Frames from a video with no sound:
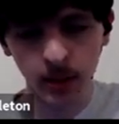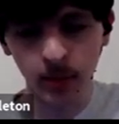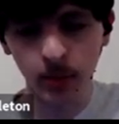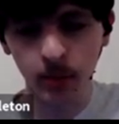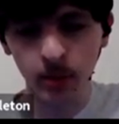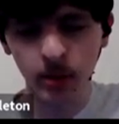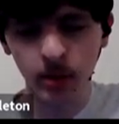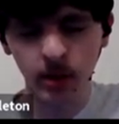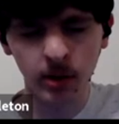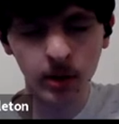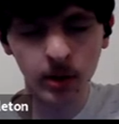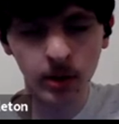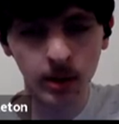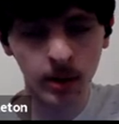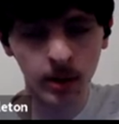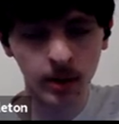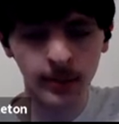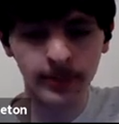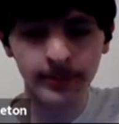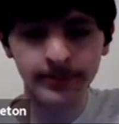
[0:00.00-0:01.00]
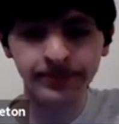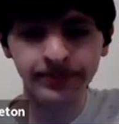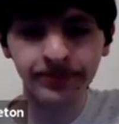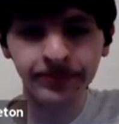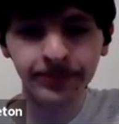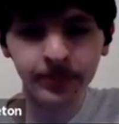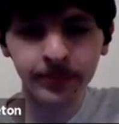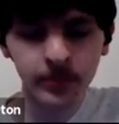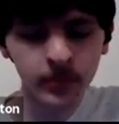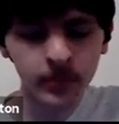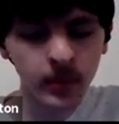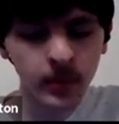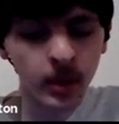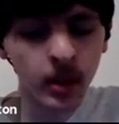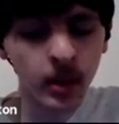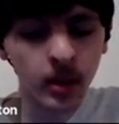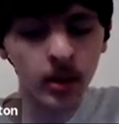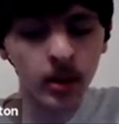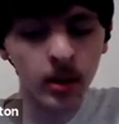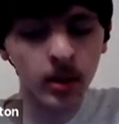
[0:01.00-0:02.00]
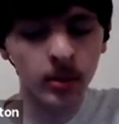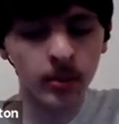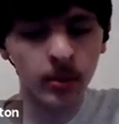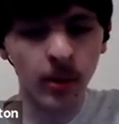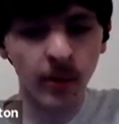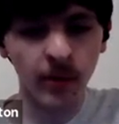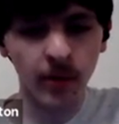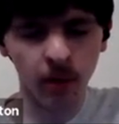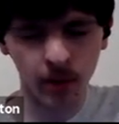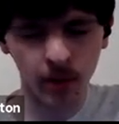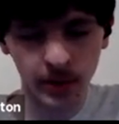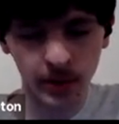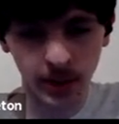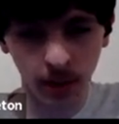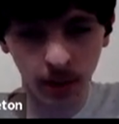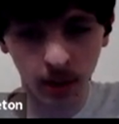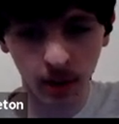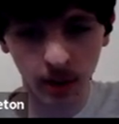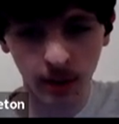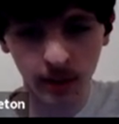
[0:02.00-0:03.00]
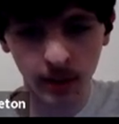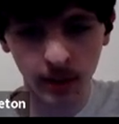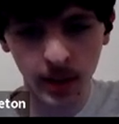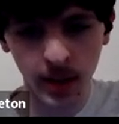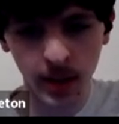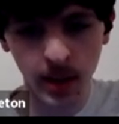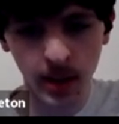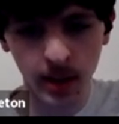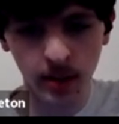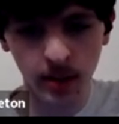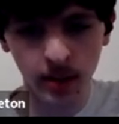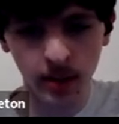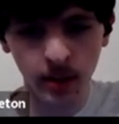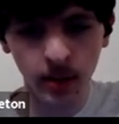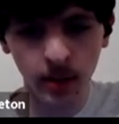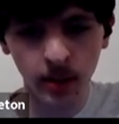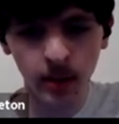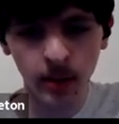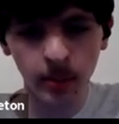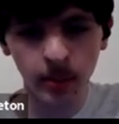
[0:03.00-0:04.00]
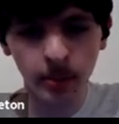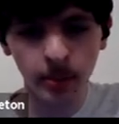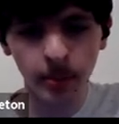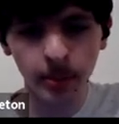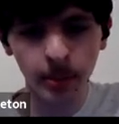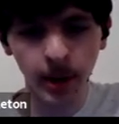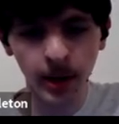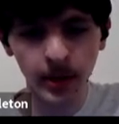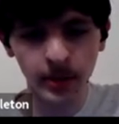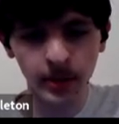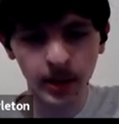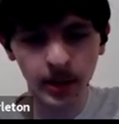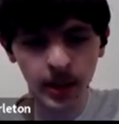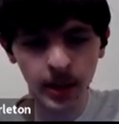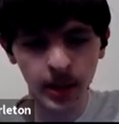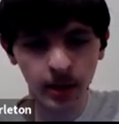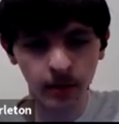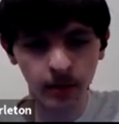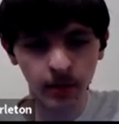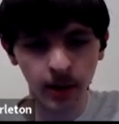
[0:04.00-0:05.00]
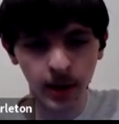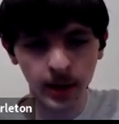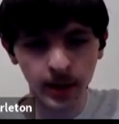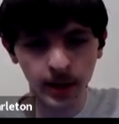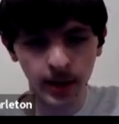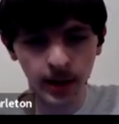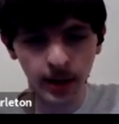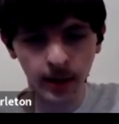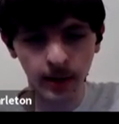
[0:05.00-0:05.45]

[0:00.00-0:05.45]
We're going to be focusing on the button here right